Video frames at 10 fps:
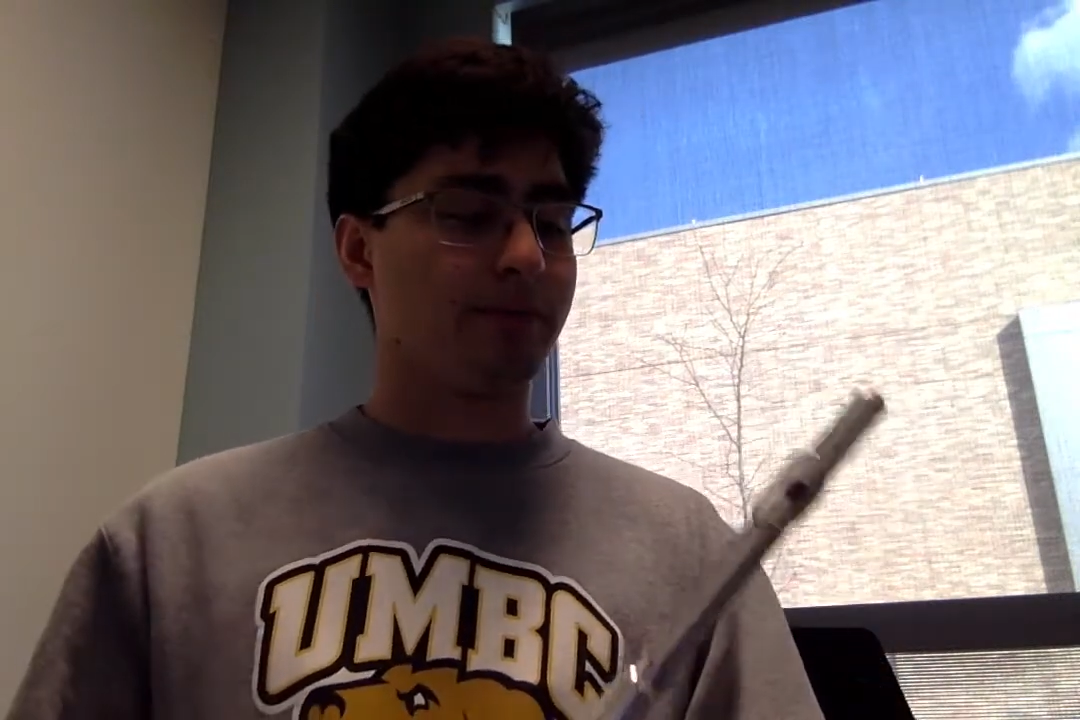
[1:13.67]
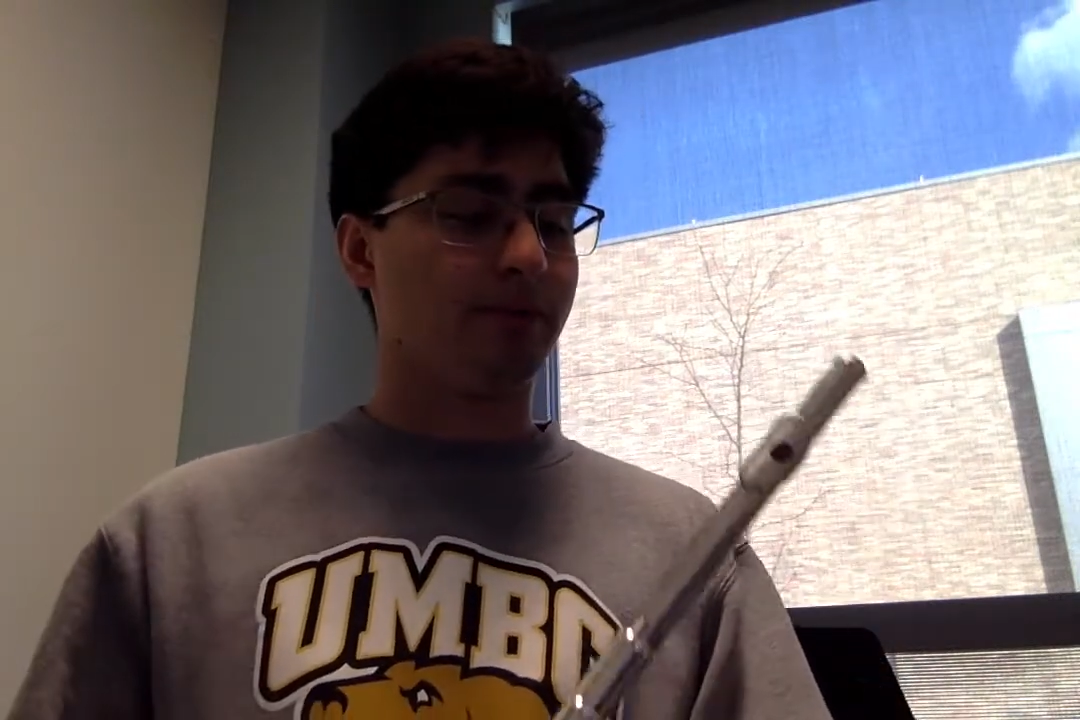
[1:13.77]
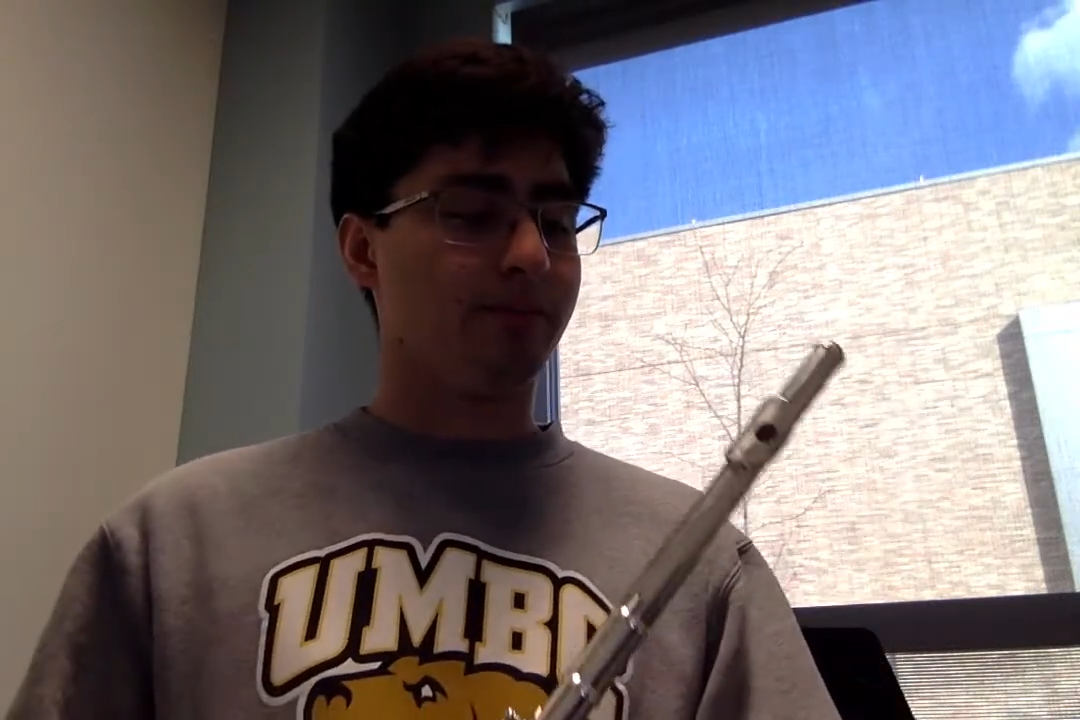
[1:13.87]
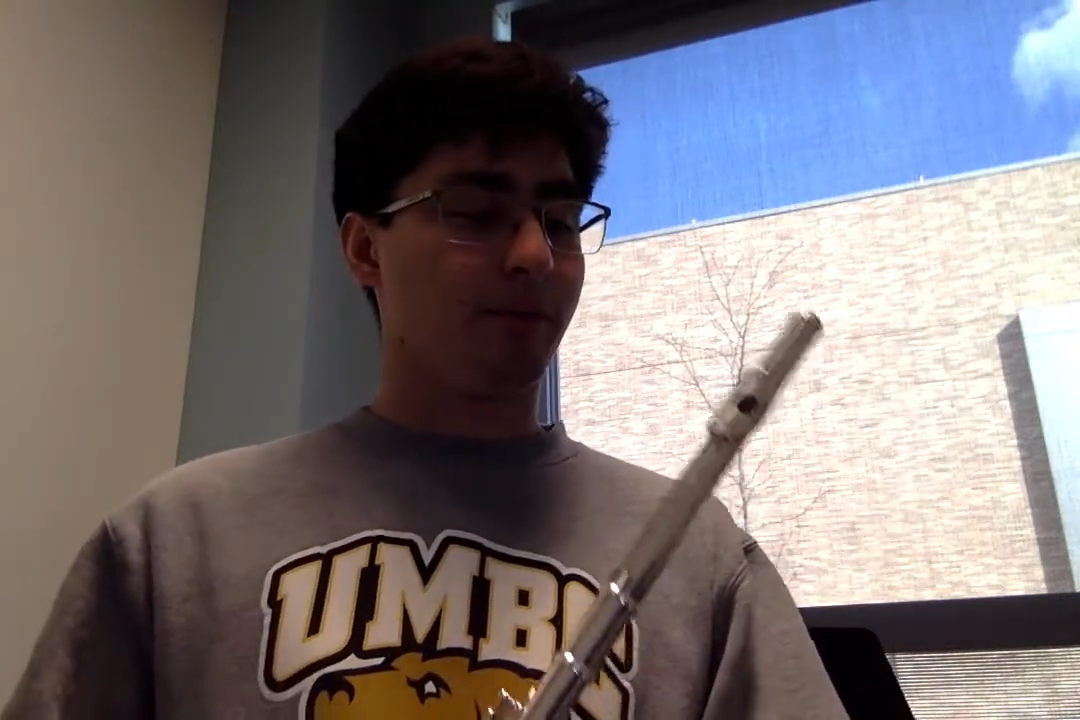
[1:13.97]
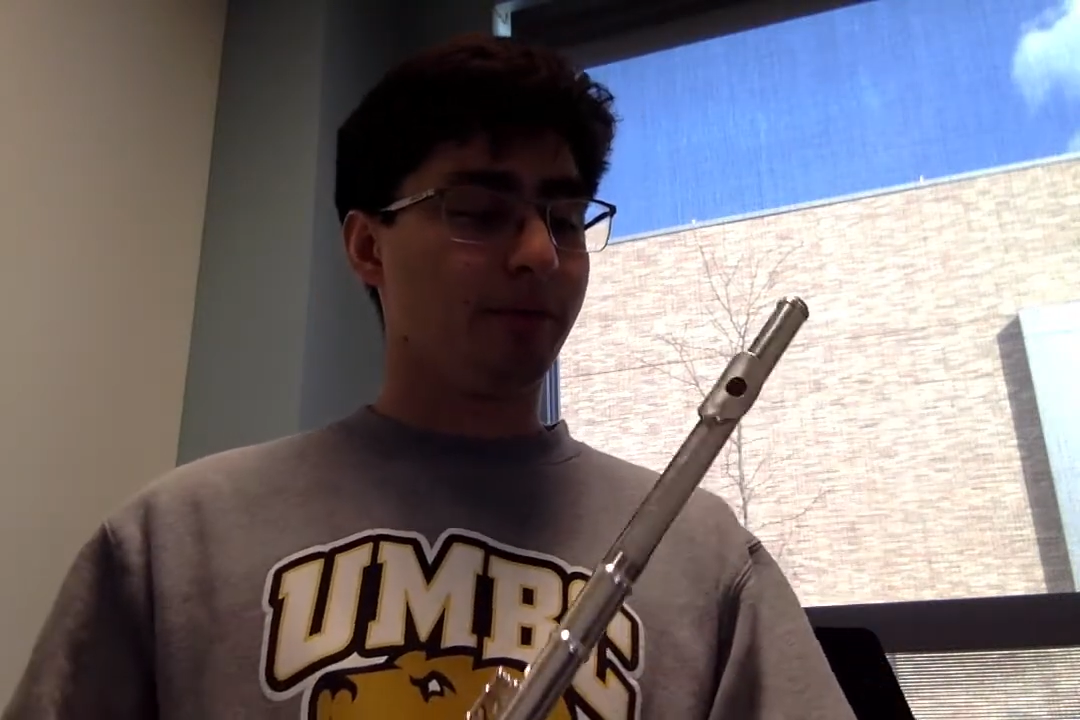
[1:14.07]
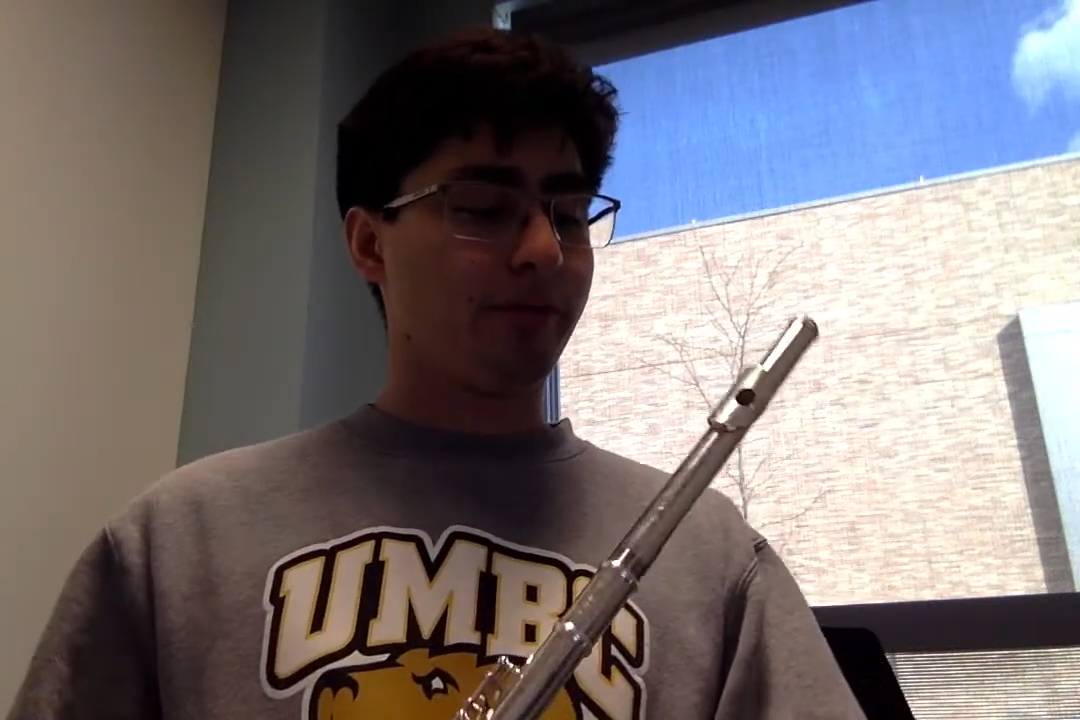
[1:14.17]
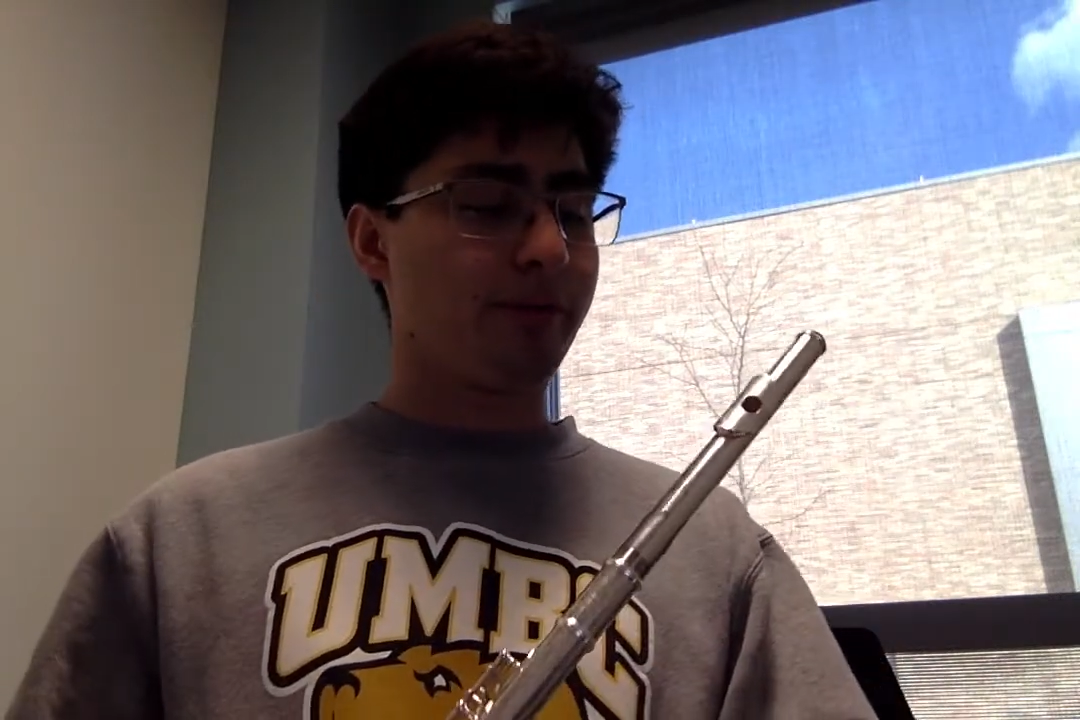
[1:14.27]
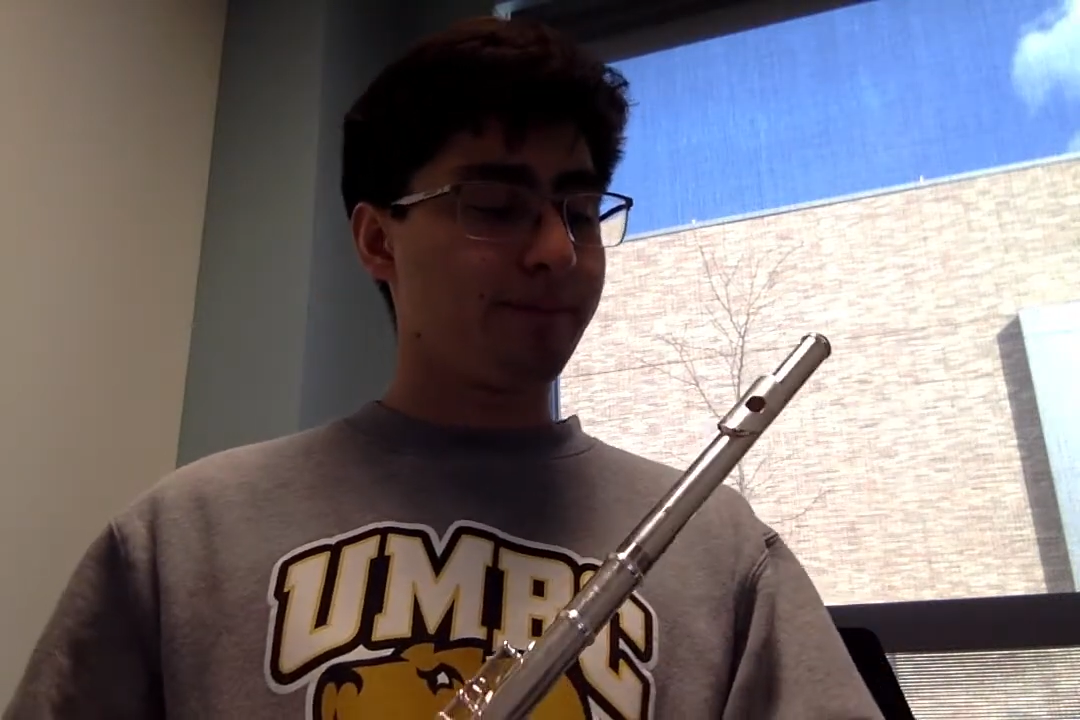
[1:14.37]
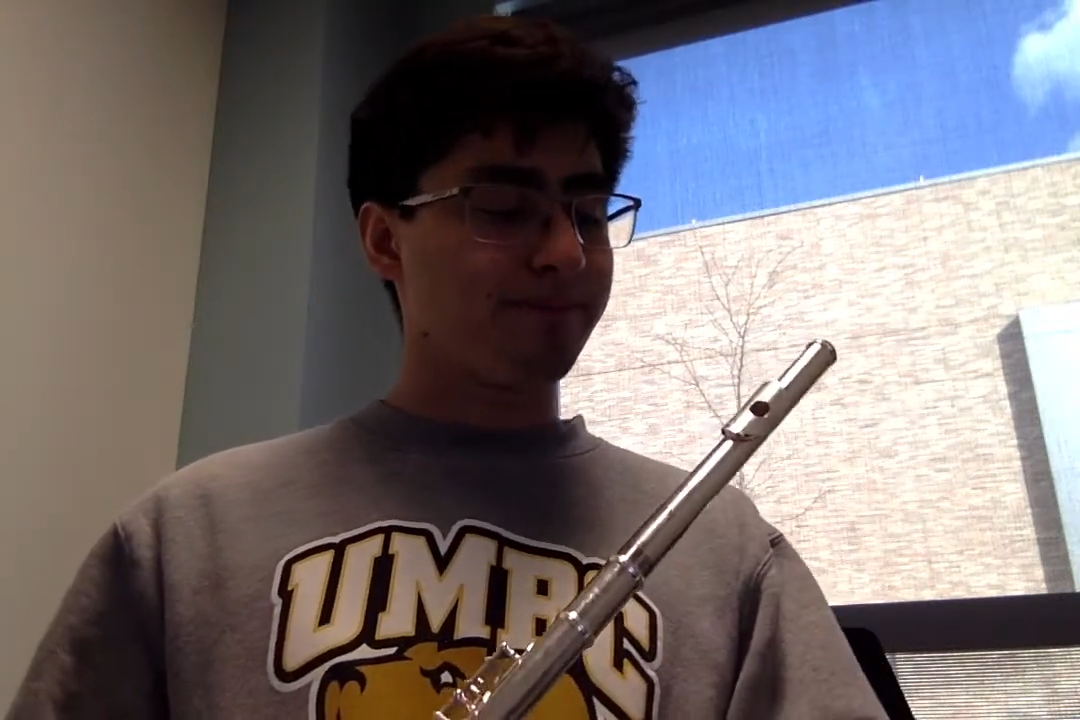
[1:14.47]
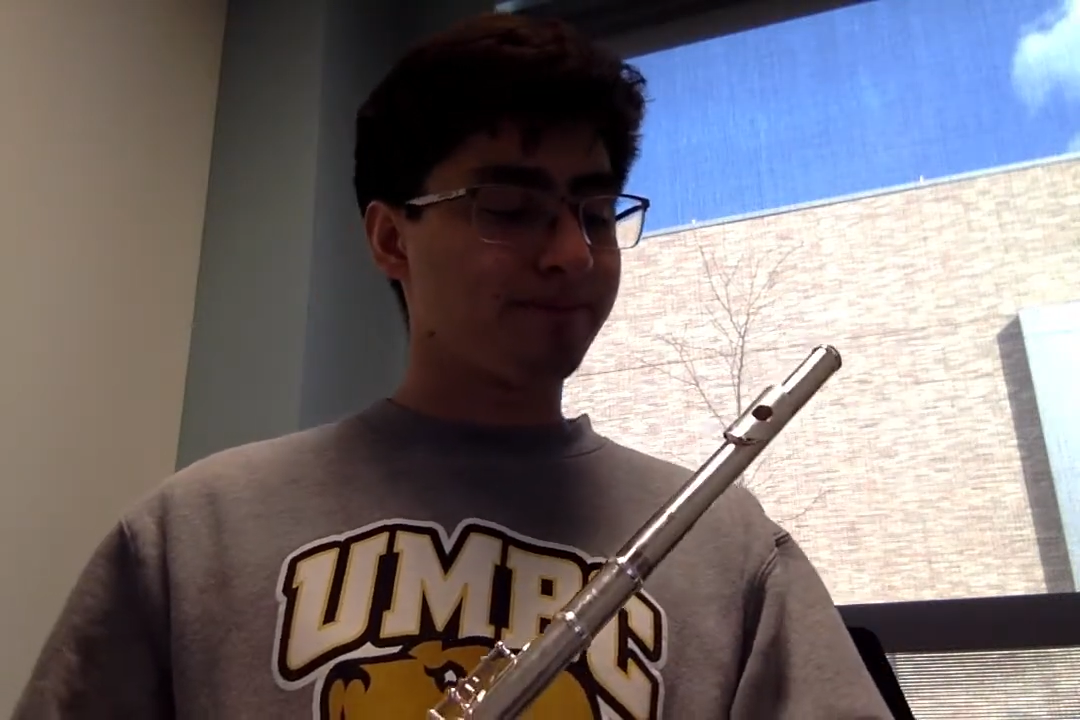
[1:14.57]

to do both of them.